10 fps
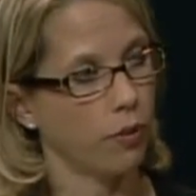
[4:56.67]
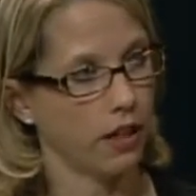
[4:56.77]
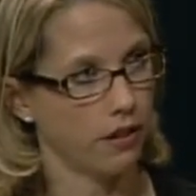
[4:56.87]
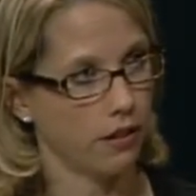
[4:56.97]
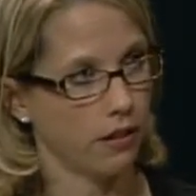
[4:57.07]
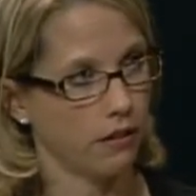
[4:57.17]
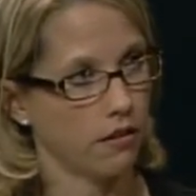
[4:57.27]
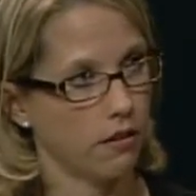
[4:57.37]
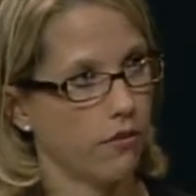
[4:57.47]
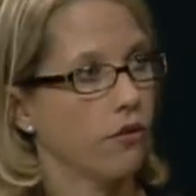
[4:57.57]

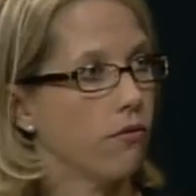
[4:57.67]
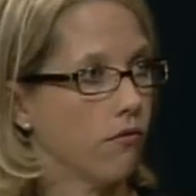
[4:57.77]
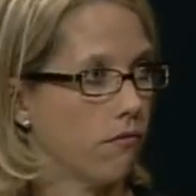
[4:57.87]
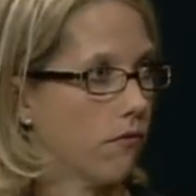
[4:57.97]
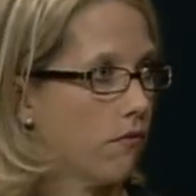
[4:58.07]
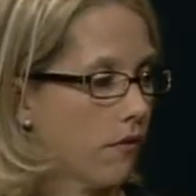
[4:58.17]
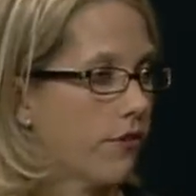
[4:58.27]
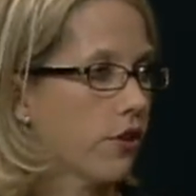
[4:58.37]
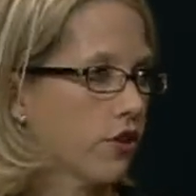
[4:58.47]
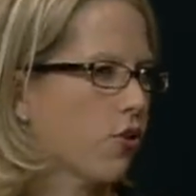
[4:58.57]
plantings, if you well, if,
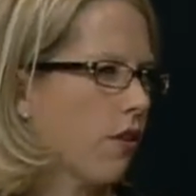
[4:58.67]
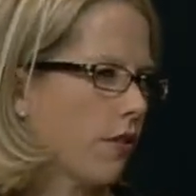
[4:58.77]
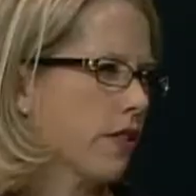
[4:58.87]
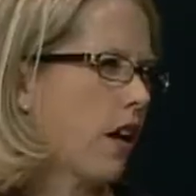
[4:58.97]
if you're short of if,